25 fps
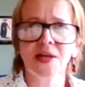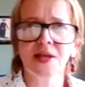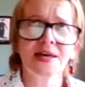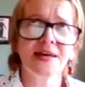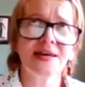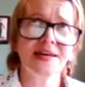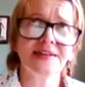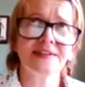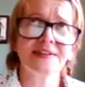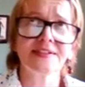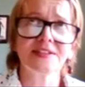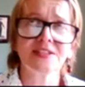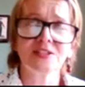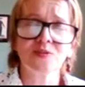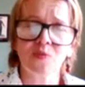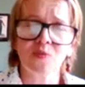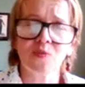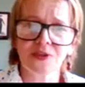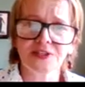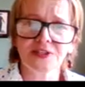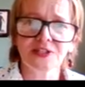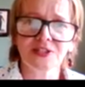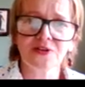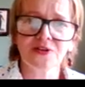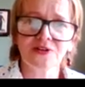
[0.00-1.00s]
I think there's one
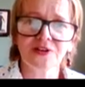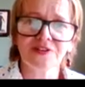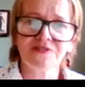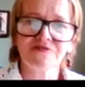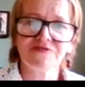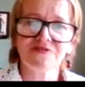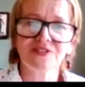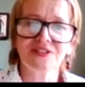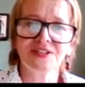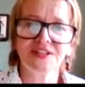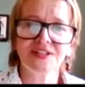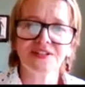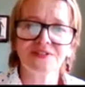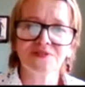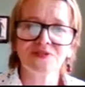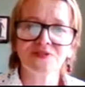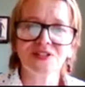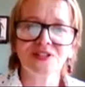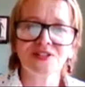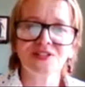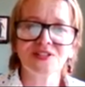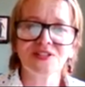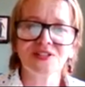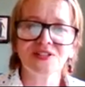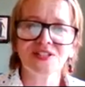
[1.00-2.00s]
that's gone over
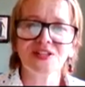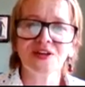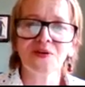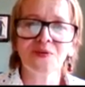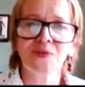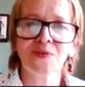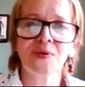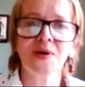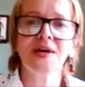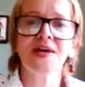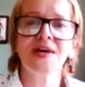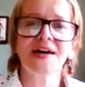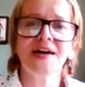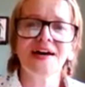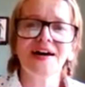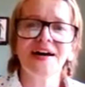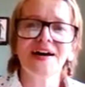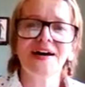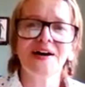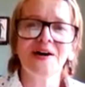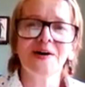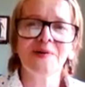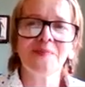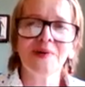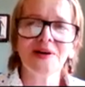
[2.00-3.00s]
1,000. So
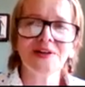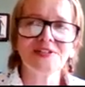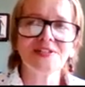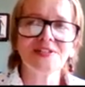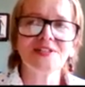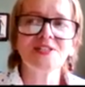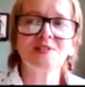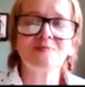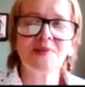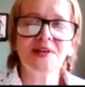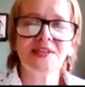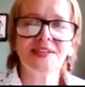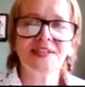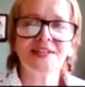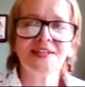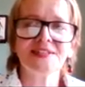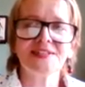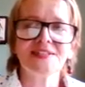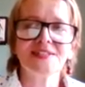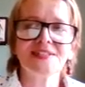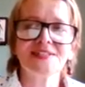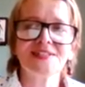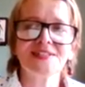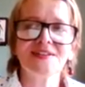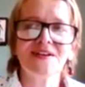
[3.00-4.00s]
I suspect
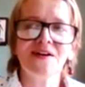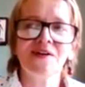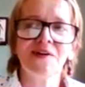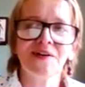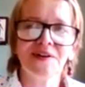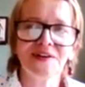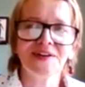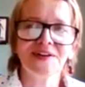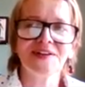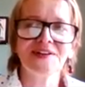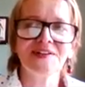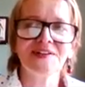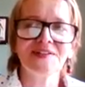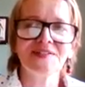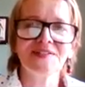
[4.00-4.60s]
that's higher